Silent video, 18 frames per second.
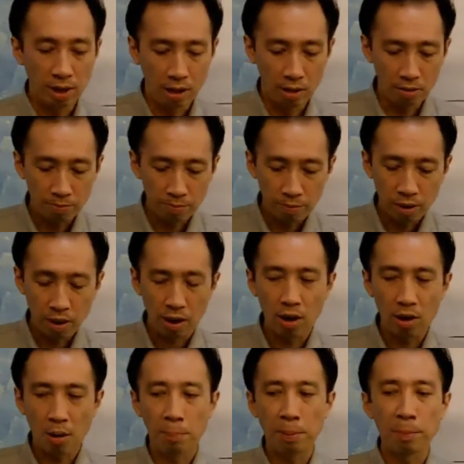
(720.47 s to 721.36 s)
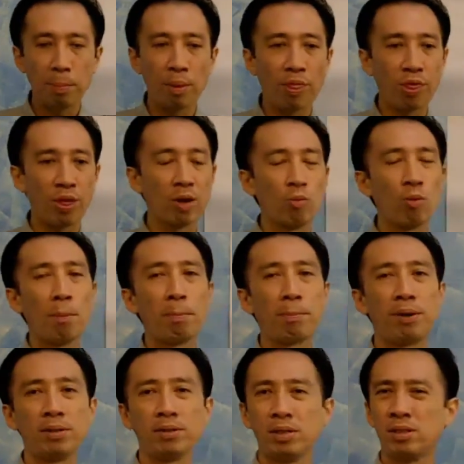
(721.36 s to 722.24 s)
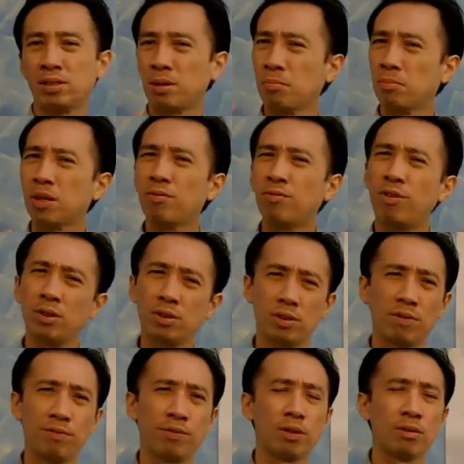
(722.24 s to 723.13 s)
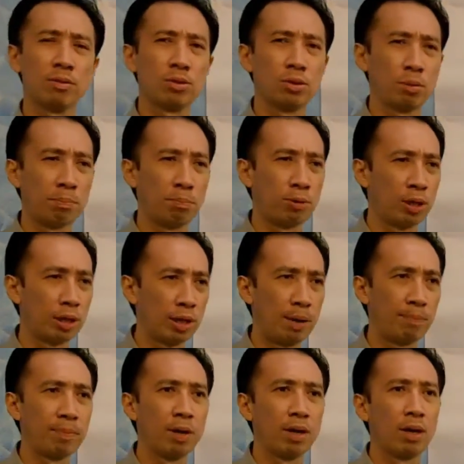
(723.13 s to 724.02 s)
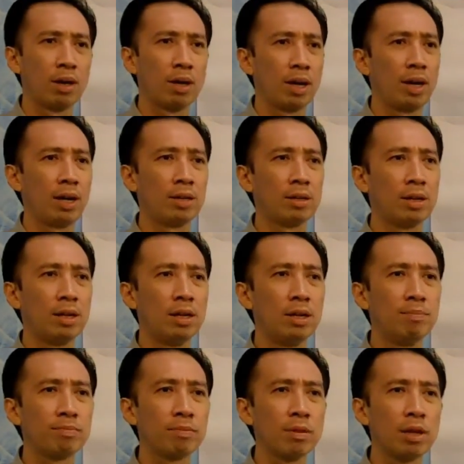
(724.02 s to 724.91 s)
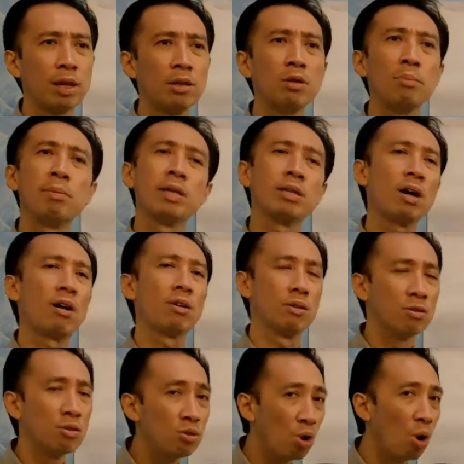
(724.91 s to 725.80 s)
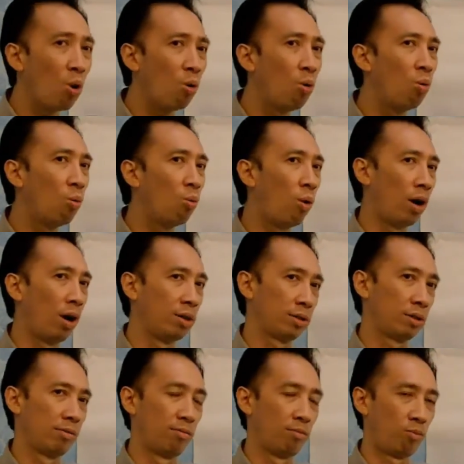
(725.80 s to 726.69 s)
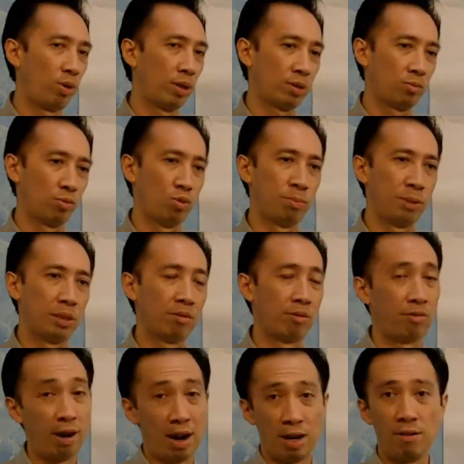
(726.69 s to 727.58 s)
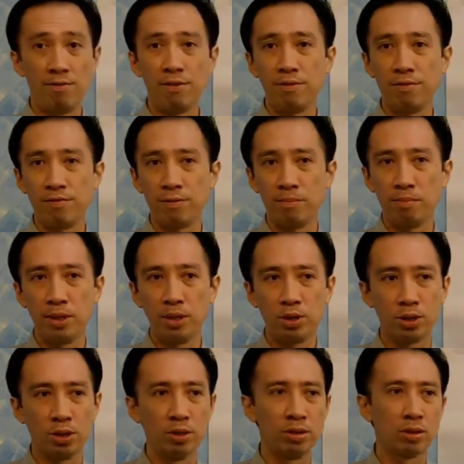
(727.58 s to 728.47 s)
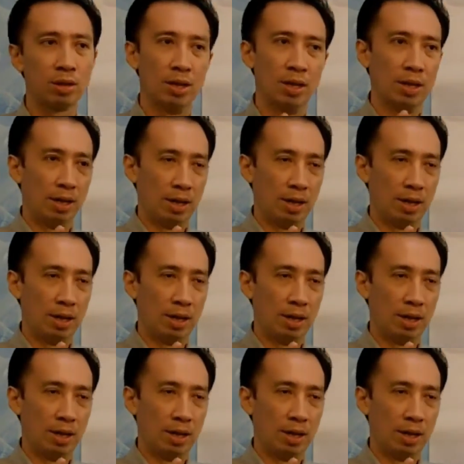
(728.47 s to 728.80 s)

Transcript: Now, a lot of people think WordPress is something very difficult to put it up, and you may not know what will be the relevant informations,